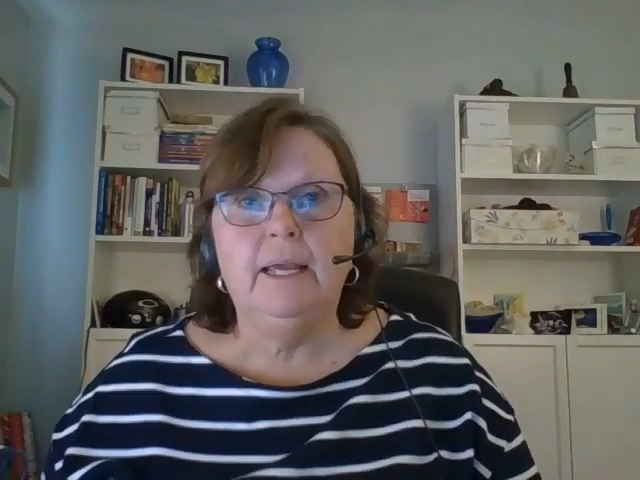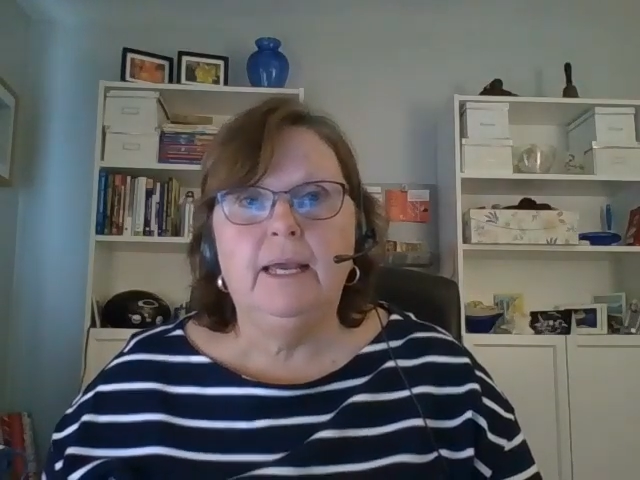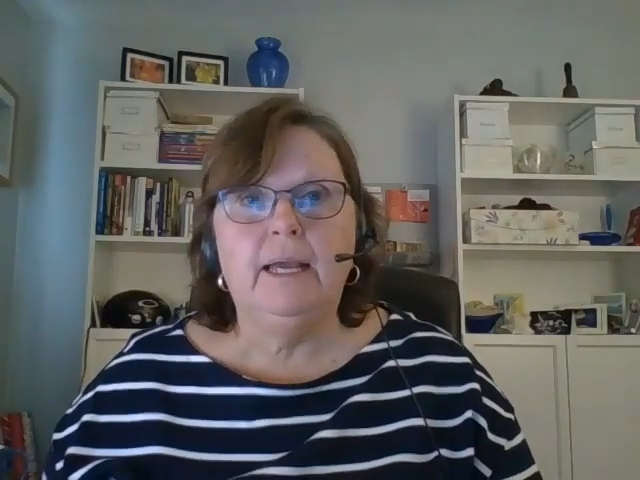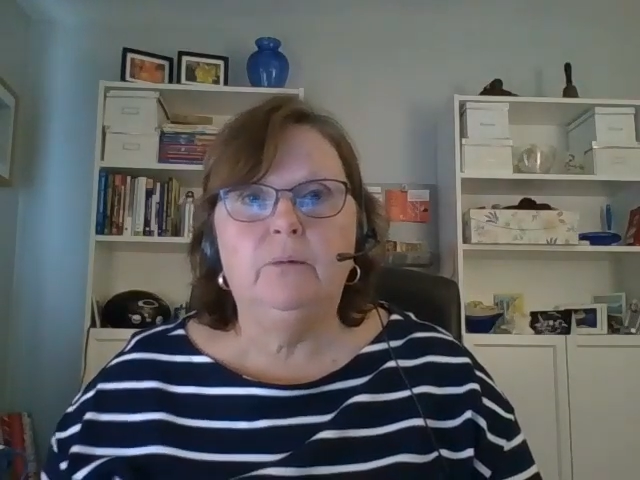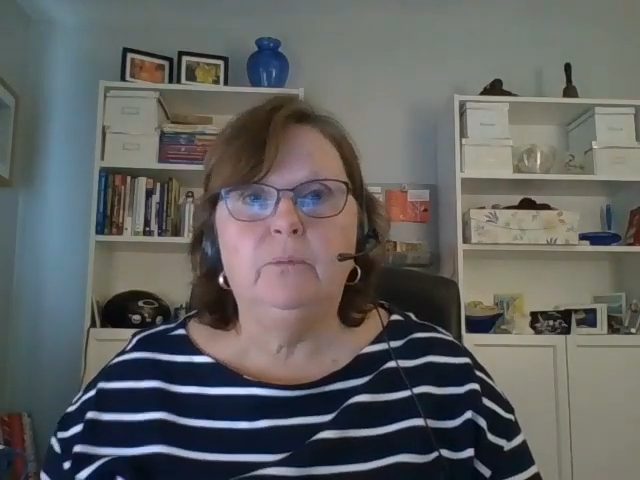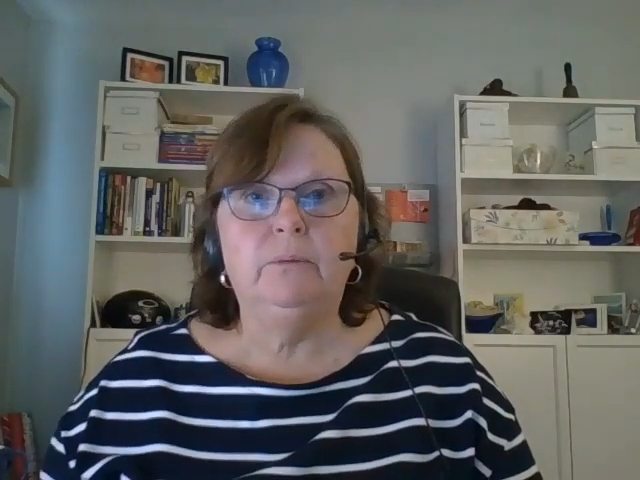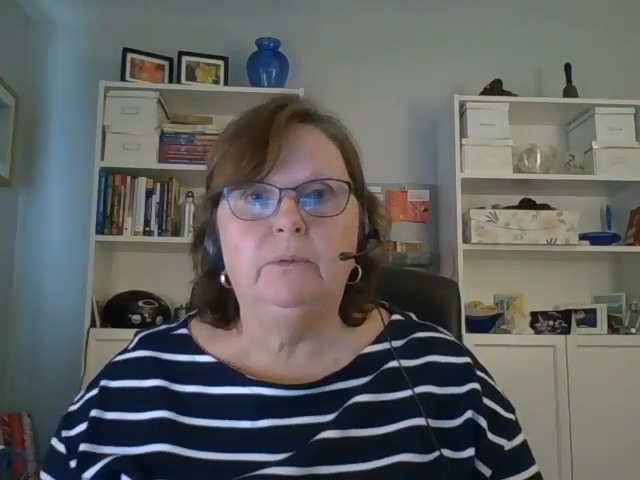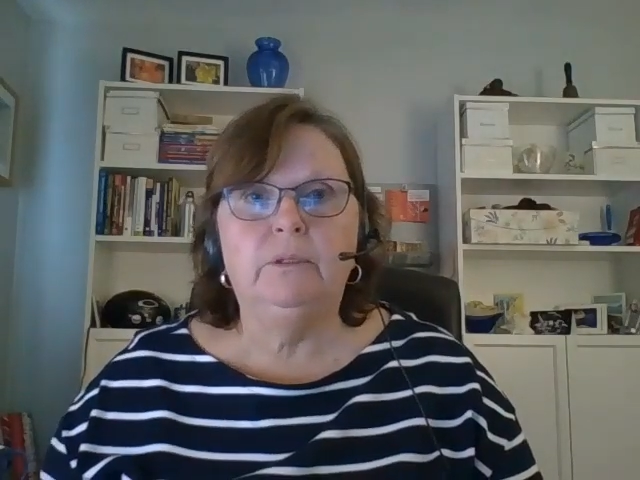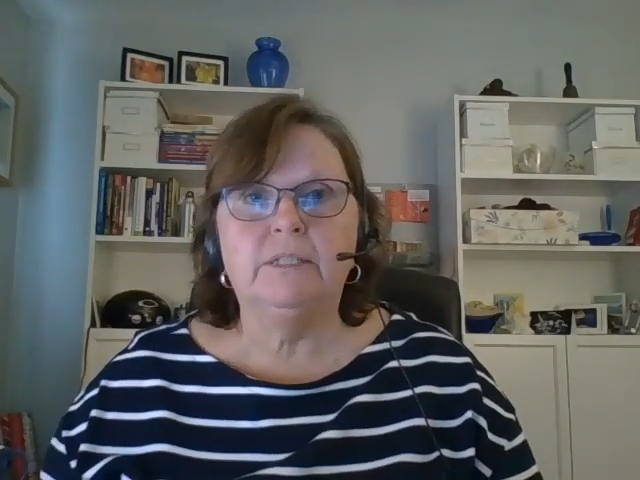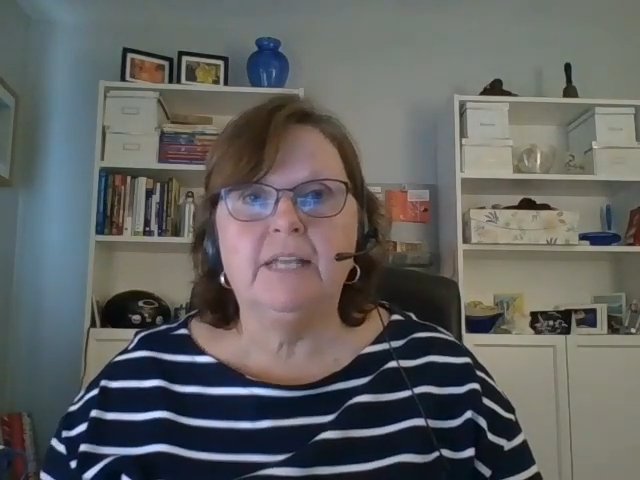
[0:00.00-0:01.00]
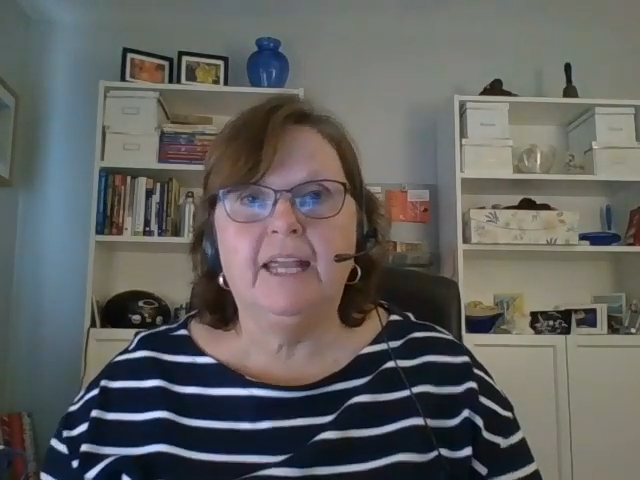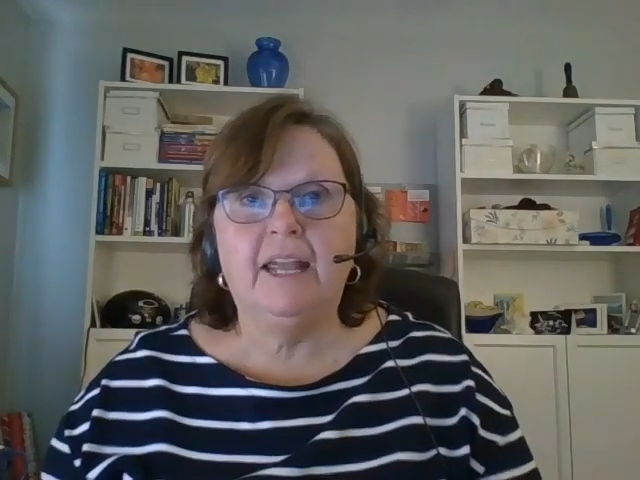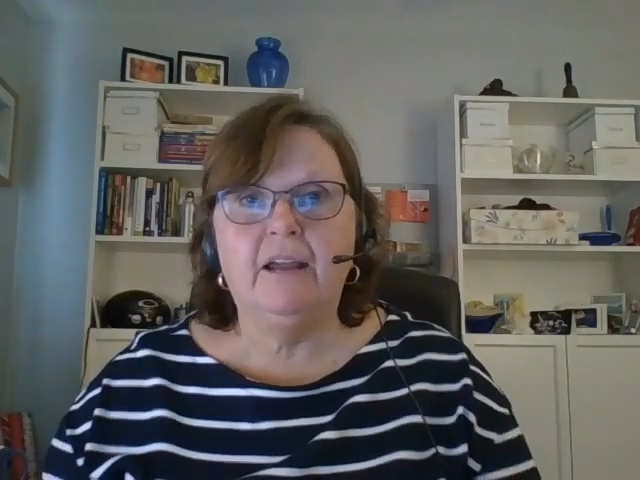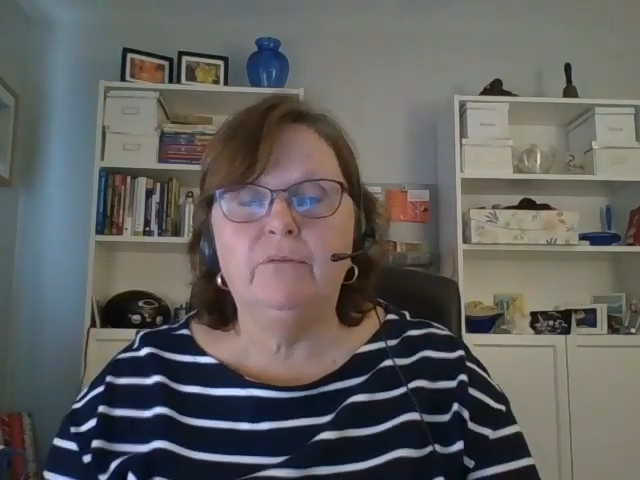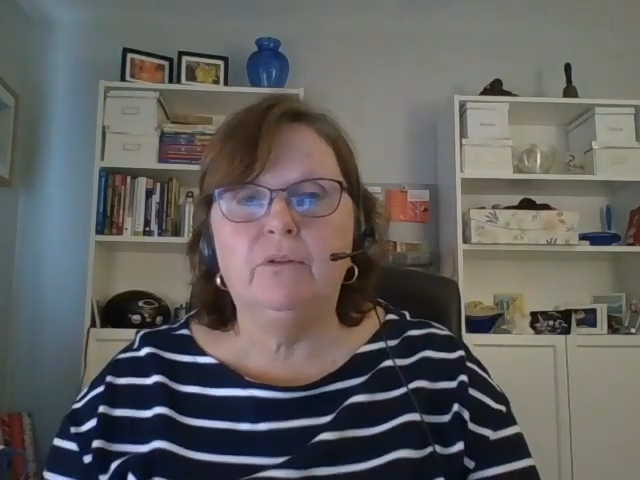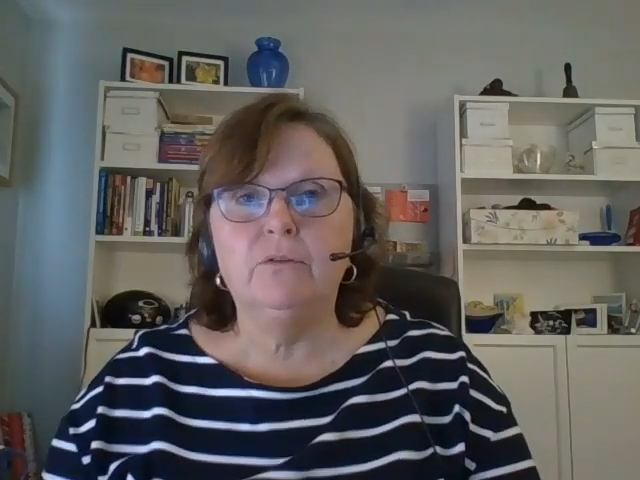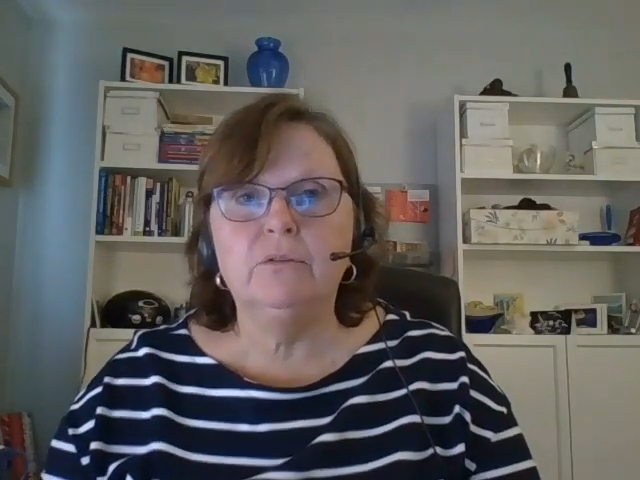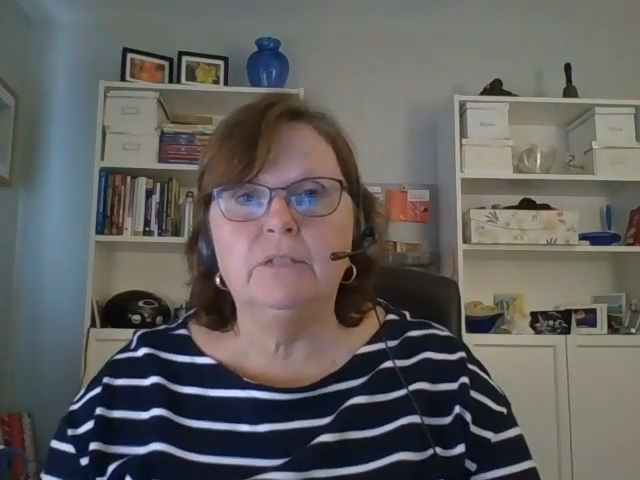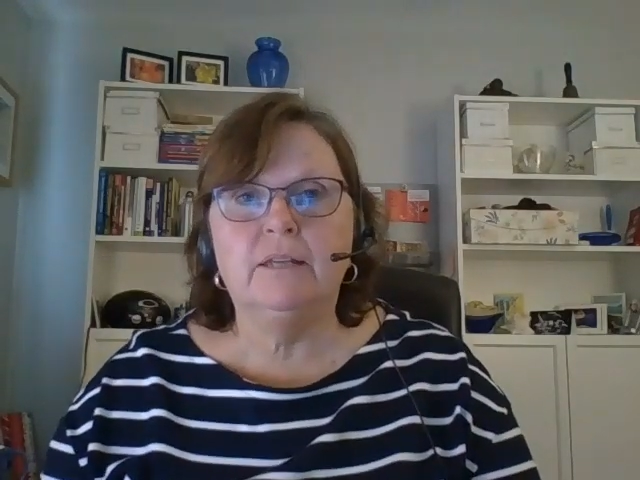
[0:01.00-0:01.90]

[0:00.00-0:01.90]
and we will take care of those